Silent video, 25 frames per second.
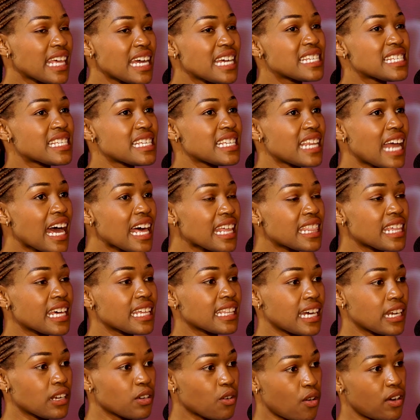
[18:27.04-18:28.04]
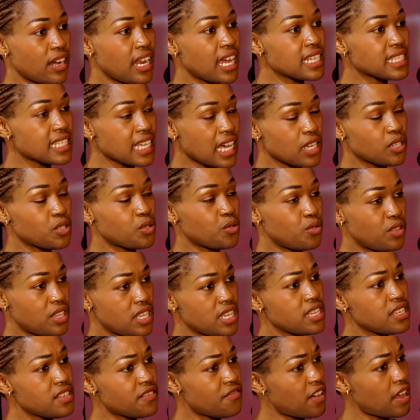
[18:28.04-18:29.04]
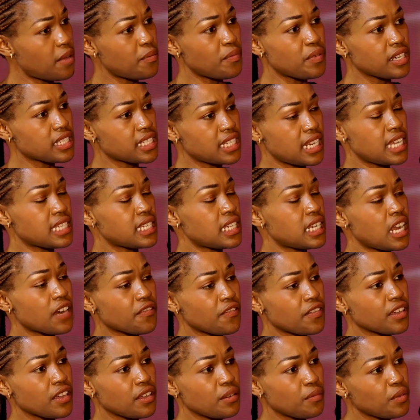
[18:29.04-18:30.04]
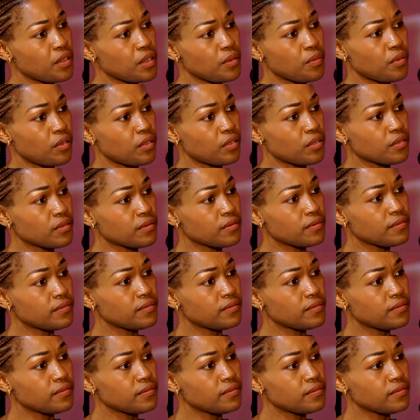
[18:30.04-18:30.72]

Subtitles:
is nothing that connects us to these fabrics as an African people.